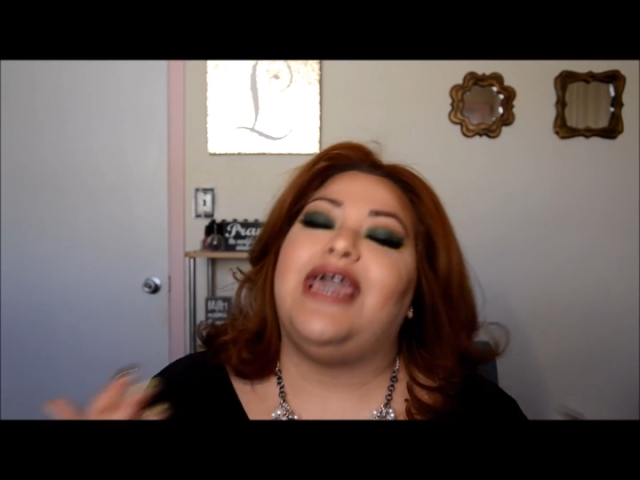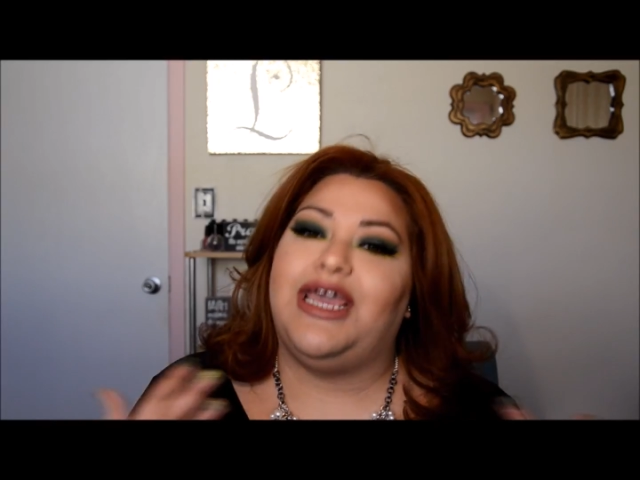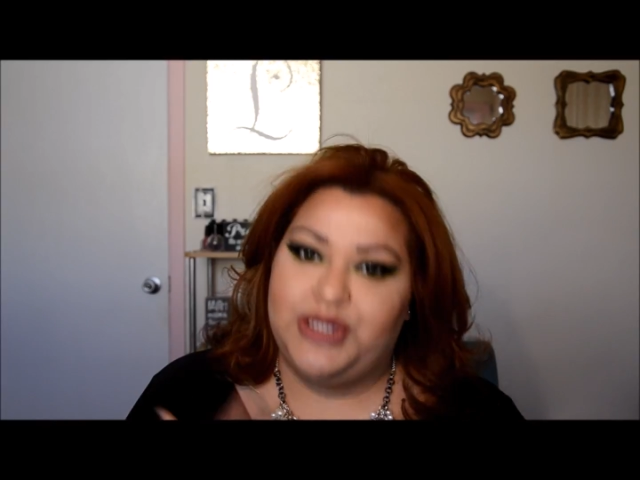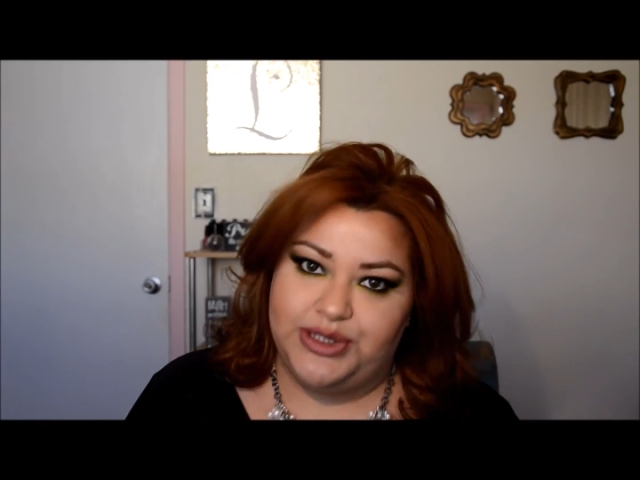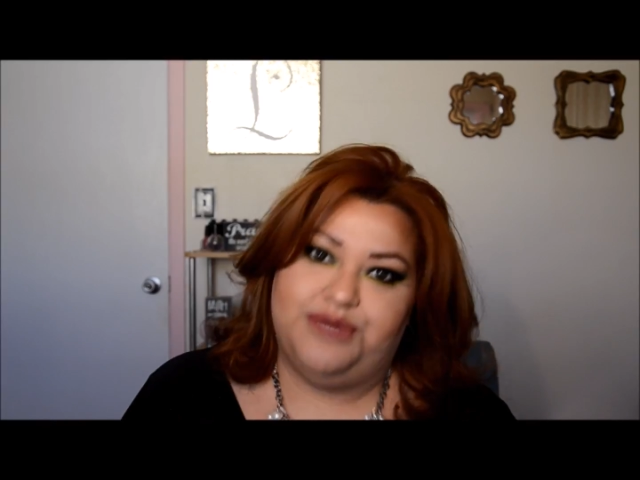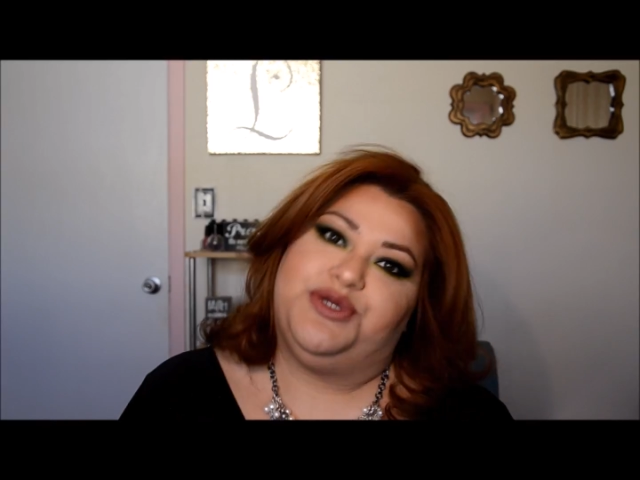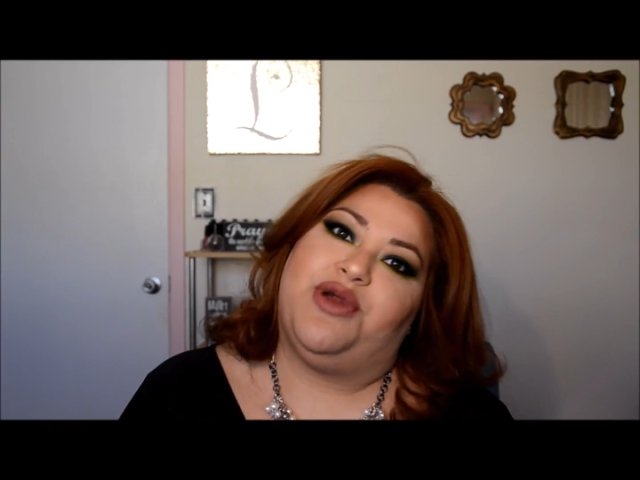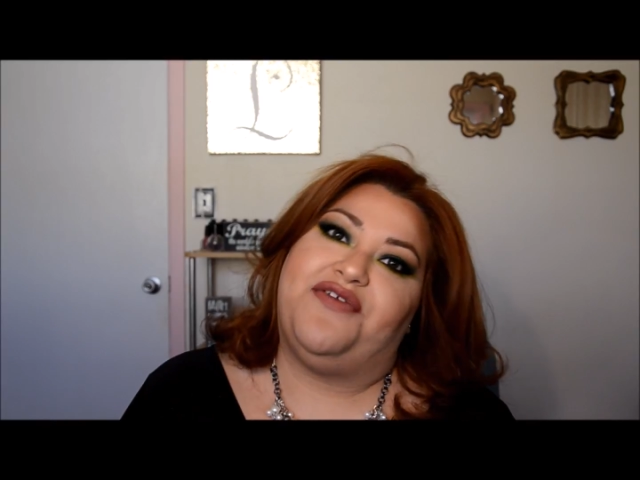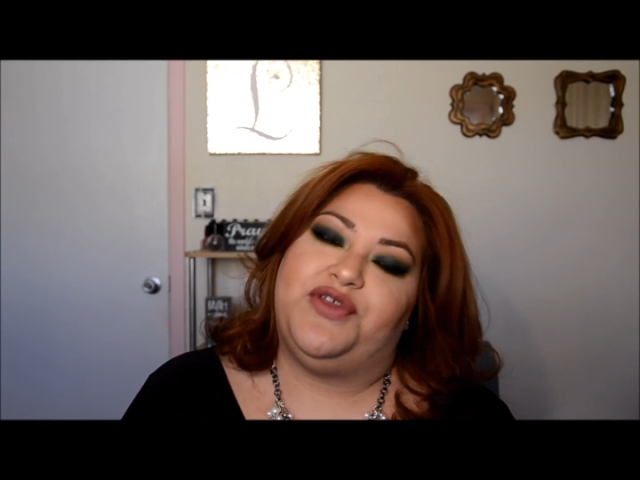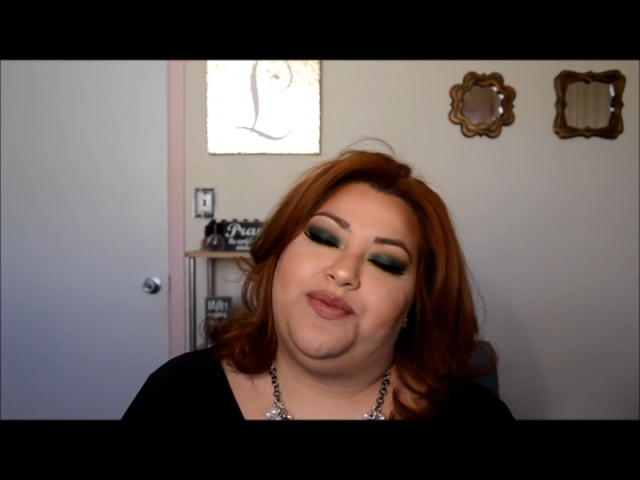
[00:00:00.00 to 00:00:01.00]
and to
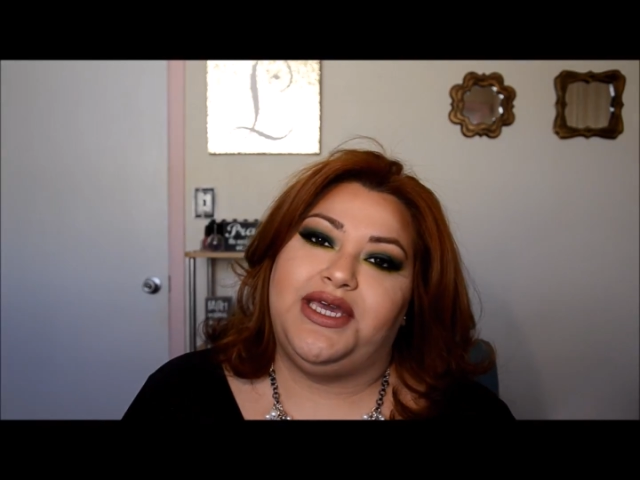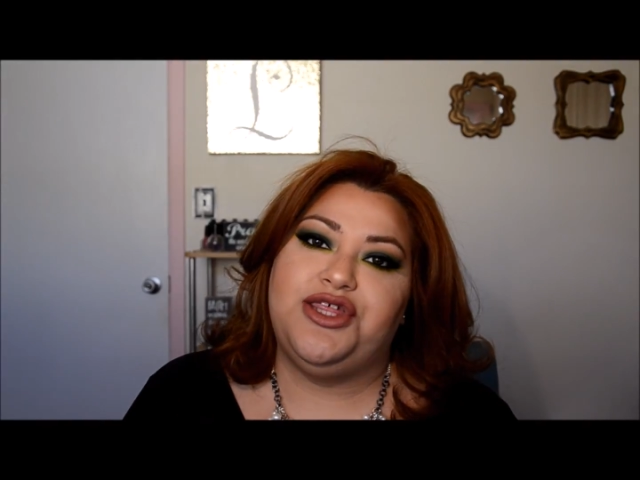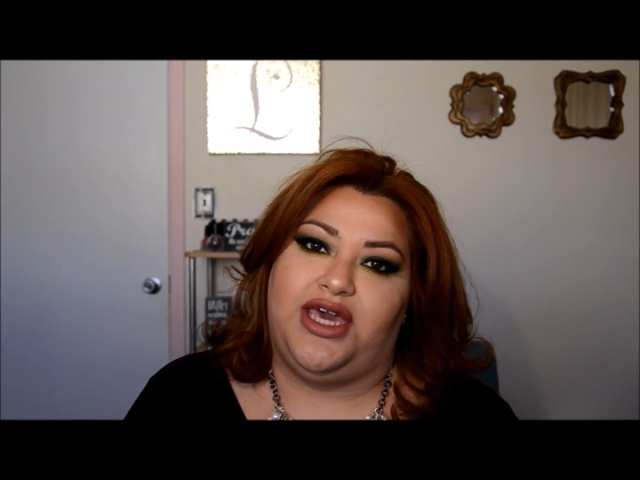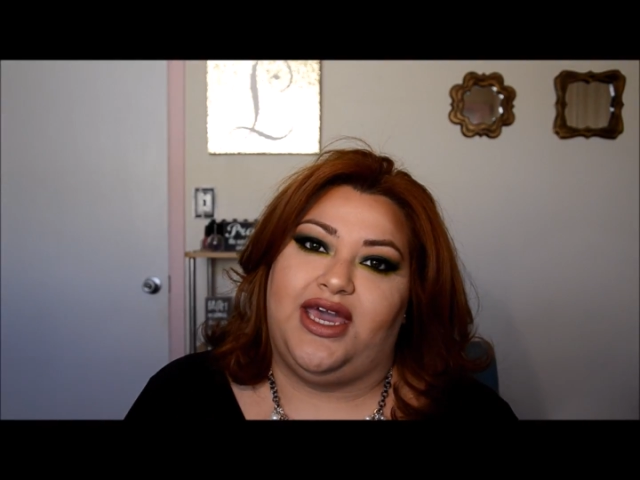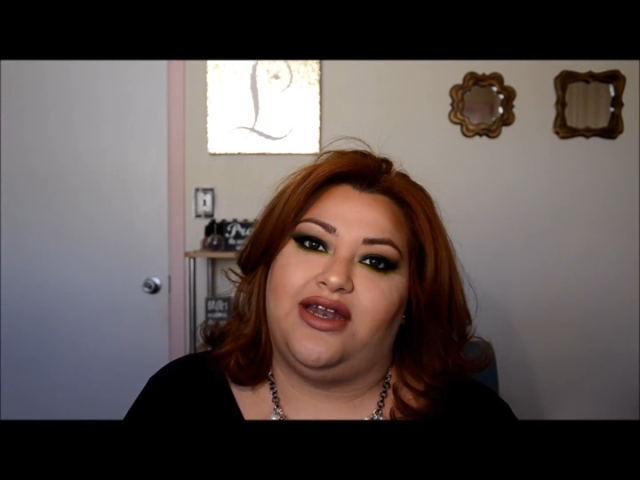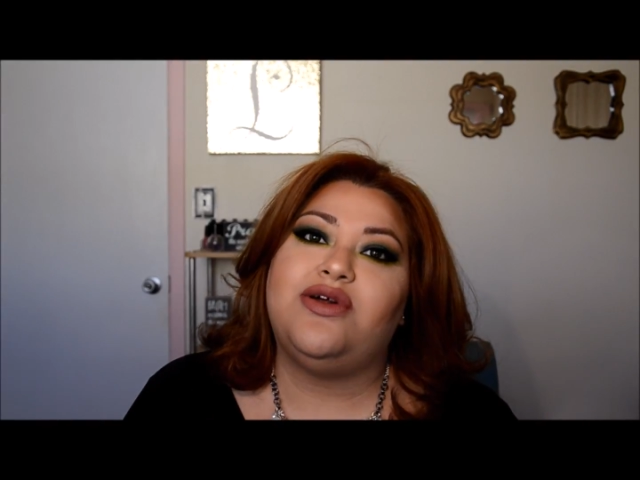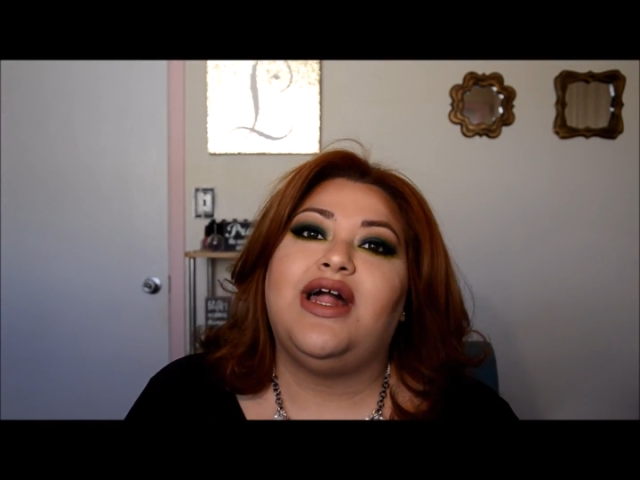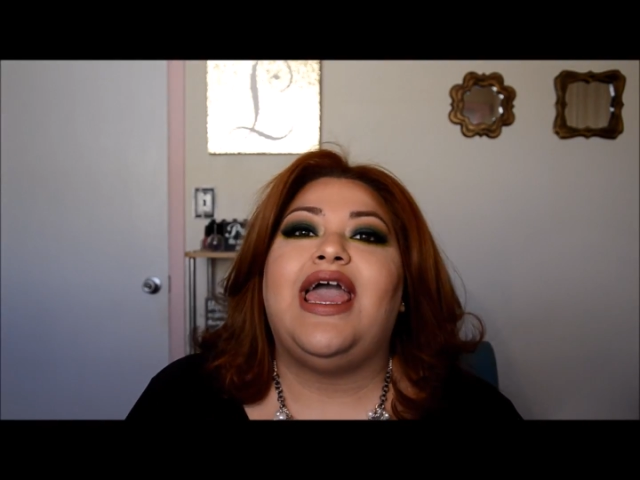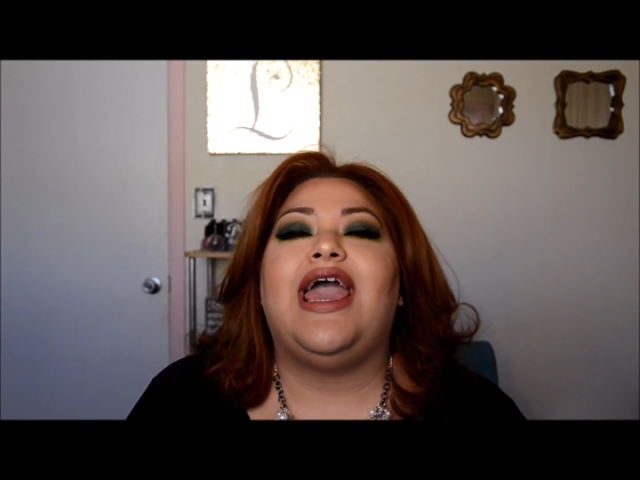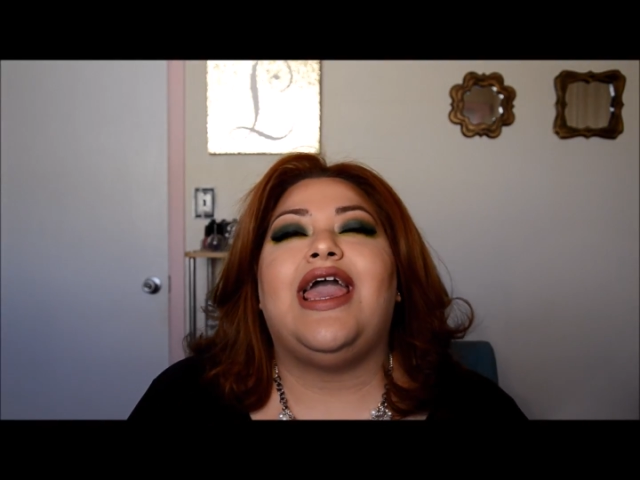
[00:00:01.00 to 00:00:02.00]
subscribe to my channel.